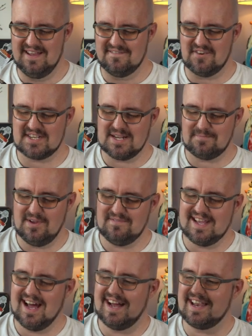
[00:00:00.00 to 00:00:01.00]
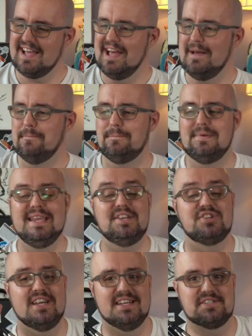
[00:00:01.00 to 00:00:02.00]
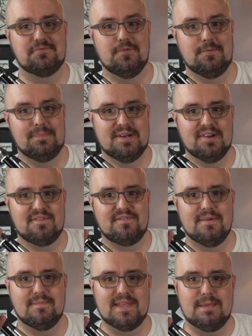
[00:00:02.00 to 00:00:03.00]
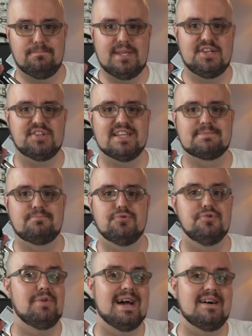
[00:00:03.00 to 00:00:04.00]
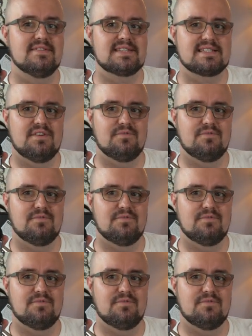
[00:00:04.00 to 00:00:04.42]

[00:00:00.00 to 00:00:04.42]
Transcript: First up, we've got BJ's root beer from the BJ's Brewhouse